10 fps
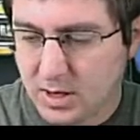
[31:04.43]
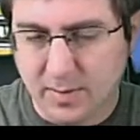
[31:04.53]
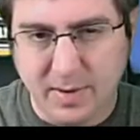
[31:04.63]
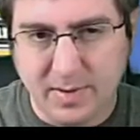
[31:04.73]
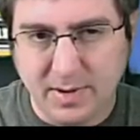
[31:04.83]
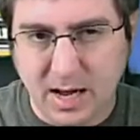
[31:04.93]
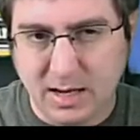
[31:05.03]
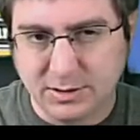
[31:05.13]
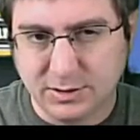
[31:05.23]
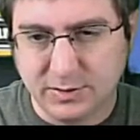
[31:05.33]
I might be
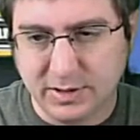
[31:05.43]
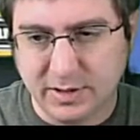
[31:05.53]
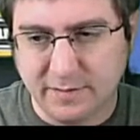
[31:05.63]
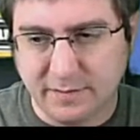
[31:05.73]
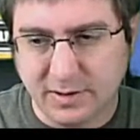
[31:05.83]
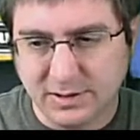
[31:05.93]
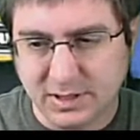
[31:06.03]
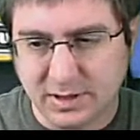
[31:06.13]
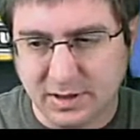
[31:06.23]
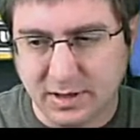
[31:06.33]
not doing the
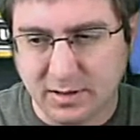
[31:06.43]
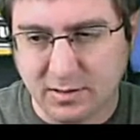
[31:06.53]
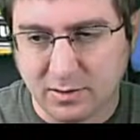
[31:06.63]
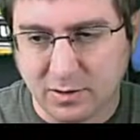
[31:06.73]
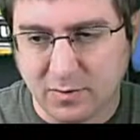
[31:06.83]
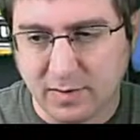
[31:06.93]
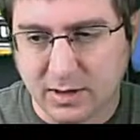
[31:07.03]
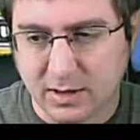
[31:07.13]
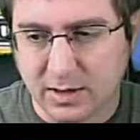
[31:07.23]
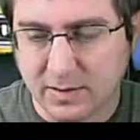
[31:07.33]
frenzy thing
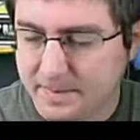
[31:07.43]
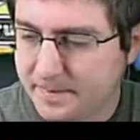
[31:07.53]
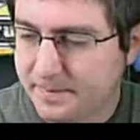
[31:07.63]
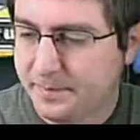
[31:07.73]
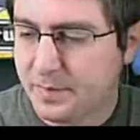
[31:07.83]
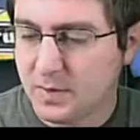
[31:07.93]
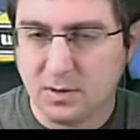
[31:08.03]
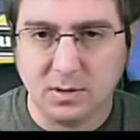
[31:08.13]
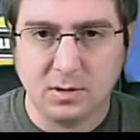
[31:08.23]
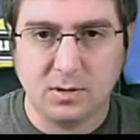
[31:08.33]
correctly.
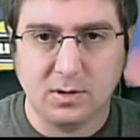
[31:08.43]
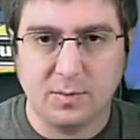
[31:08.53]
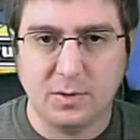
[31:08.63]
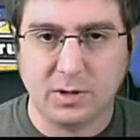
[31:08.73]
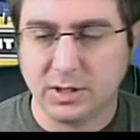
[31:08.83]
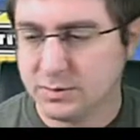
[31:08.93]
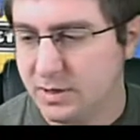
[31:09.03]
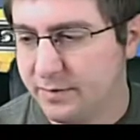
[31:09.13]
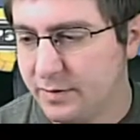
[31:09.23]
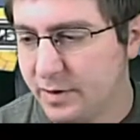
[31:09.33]
I'm going to look into it
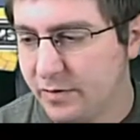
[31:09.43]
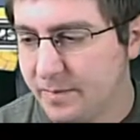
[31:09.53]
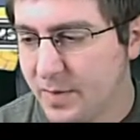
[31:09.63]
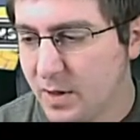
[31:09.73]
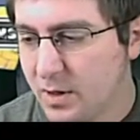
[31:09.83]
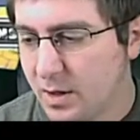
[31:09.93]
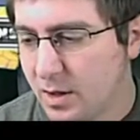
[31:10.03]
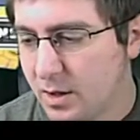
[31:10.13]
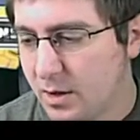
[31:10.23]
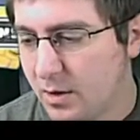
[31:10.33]
after this.
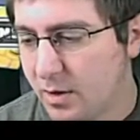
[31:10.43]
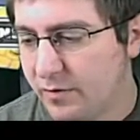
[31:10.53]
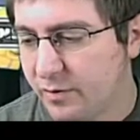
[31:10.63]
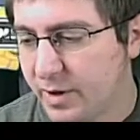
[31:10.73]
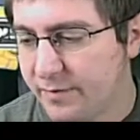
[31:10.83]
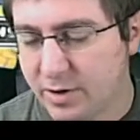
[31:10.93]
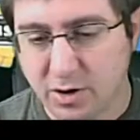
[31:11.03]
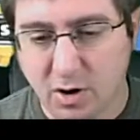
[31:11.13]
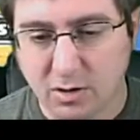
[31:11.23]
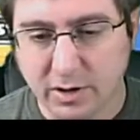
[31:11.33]
Alright, so we have the
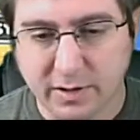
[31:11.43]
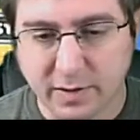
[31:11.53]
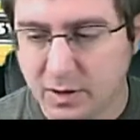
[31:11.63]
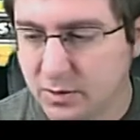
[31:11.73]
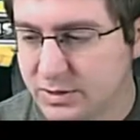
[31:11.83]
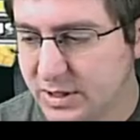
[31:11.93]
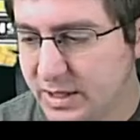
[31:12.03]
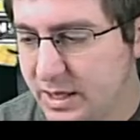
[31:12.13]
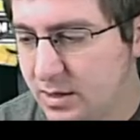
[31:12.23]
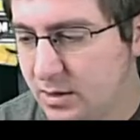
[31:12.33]
garlic that goes to the
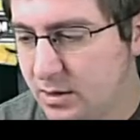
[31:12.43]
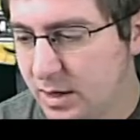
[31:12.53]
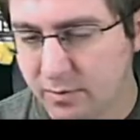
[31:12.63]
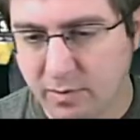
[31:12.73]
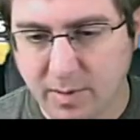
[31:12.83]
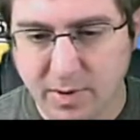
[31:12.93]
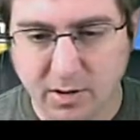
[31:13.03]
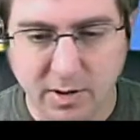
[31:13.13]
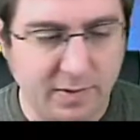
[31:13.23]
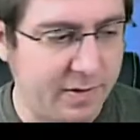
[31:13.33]
inn and the
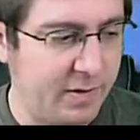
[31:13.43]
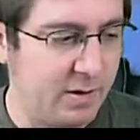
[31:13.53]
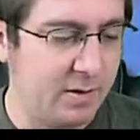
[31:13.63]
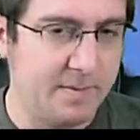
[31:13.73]
rapier in the theater.